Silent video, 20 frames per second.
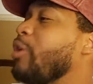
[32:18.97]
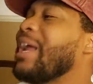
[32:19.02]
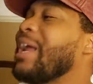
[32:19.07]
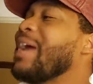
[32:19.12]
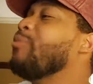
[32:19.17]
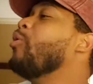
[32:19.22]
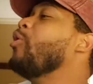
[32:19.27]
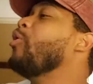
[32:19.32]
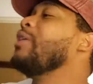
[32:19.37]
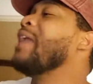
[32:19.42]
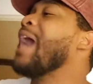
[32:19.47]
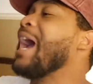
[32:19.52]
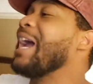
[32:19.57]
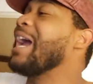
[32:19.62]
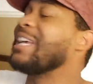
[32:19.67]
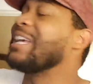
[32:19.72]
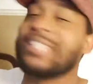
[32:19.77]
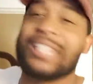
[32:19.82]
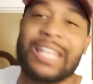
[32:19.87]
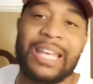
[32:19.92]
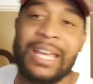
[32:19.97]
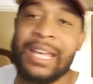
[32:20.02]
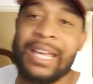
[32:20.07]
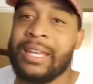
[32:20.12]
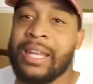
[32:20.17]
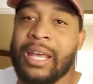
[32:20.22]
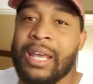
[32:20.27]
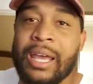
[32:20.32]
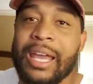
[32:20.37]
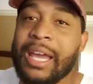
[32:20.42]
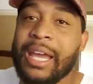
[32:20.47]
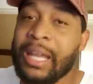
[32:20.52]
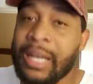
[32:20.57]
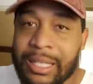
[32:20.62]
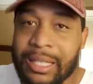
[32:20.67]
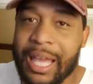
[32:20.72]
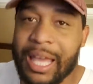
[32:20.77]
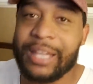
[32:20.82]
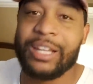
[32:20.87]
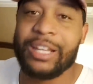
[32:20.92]
They will not extend
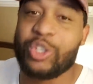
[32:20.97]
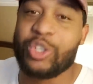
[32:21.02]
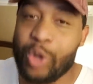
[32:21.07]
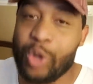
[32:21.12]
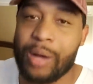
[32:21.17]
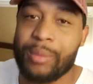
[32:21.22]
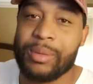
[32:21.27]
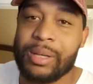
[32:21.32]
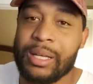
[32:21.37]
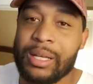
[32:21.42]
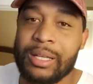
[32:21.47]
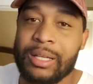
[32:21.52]
anything to Trump.